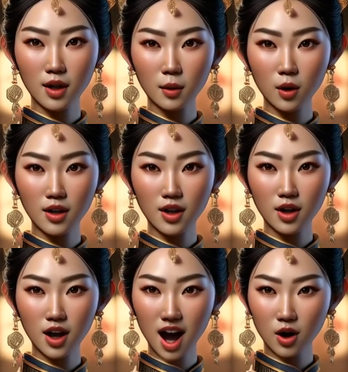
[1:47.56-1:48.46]
The
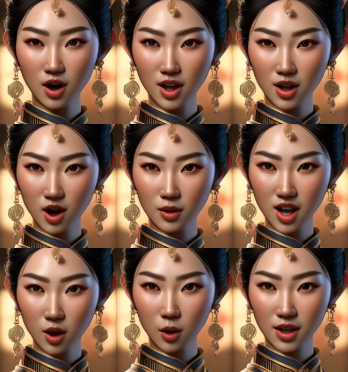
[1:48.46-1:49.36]
personal catering
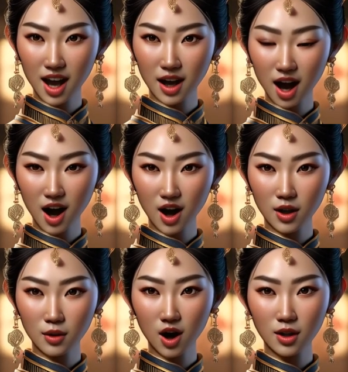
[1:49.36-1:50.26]
service will take care
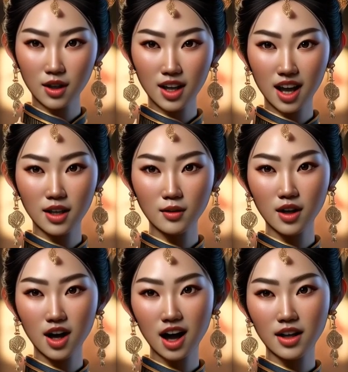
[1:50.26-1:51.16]
of all the needs of
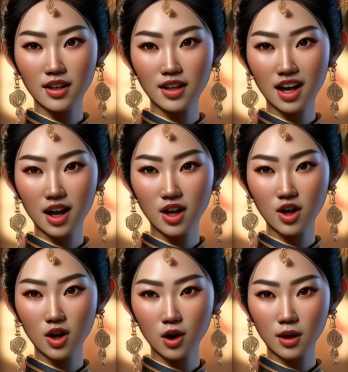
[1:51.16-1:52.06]
the guests and
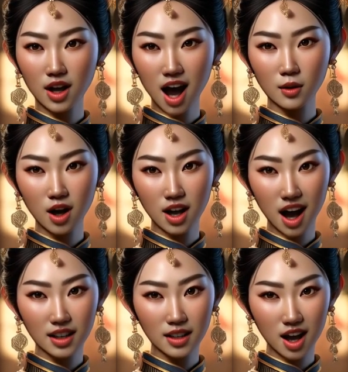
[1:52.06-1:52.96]
ensure that every
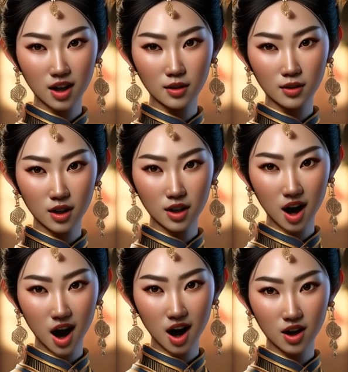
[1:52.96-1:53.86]
guest can feel
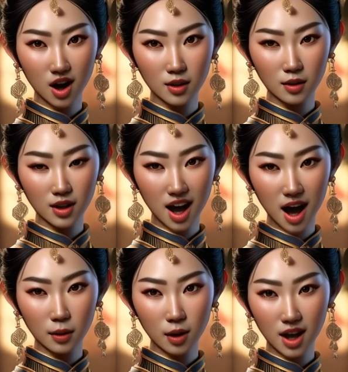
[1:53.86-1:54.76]
the honor of a
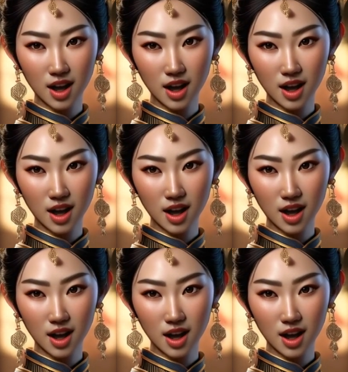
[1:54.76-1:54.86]
VIP.